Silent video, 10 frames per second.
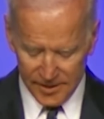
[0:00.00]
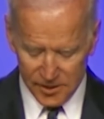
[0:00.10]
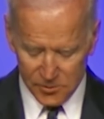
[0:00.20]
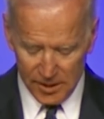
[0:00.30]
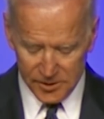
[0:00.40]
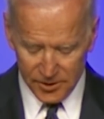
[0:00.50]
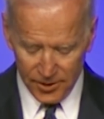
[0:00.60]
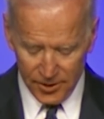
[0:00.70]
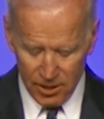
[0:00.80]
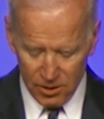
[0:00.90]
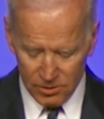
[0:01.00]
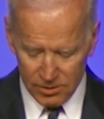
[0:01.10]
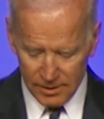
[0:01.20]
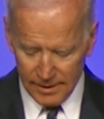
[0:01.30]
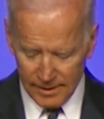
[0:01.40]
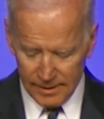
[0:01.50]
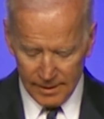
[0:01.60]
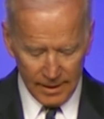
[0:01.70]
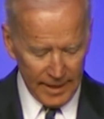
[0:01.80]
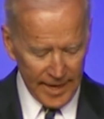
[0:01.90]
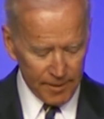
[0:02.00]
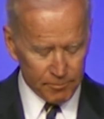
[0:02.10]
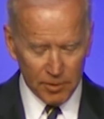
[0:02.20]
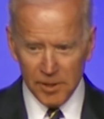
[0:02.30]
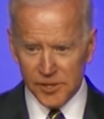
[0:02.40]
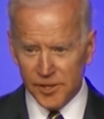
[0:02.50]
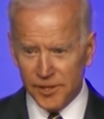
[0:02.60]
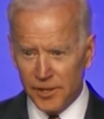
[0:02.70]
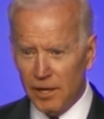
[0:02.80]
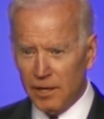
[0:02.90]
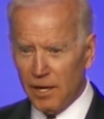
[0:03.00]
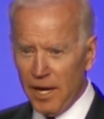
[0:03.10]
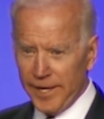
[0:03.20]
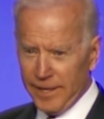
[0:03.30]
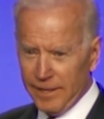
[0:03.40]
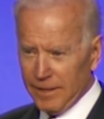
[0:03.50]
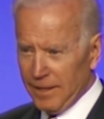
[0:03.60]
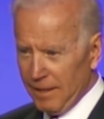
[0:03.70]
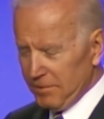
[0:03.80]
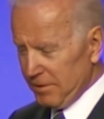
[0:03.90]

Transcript: just want you to know I had permission to hug Lonnie. I,